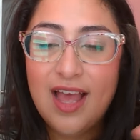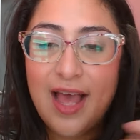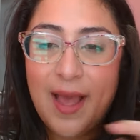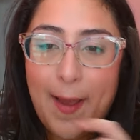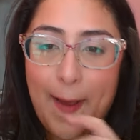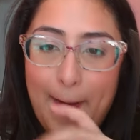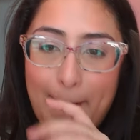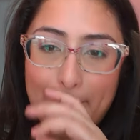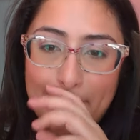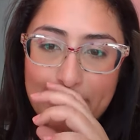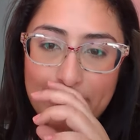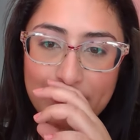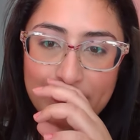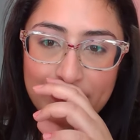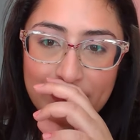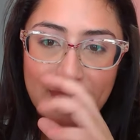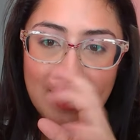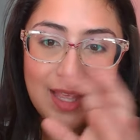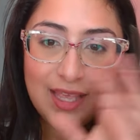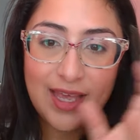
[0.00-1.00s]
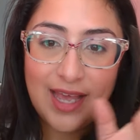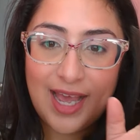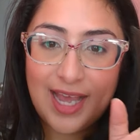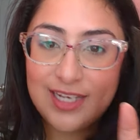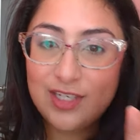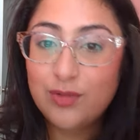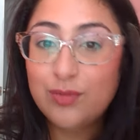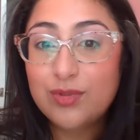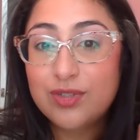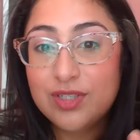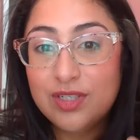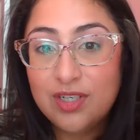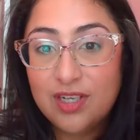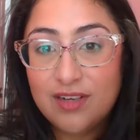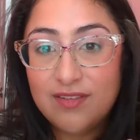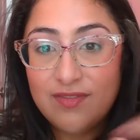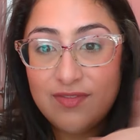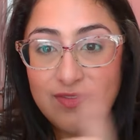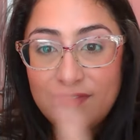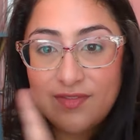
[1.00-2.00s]
I don't
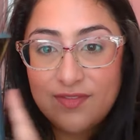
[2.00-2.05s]
love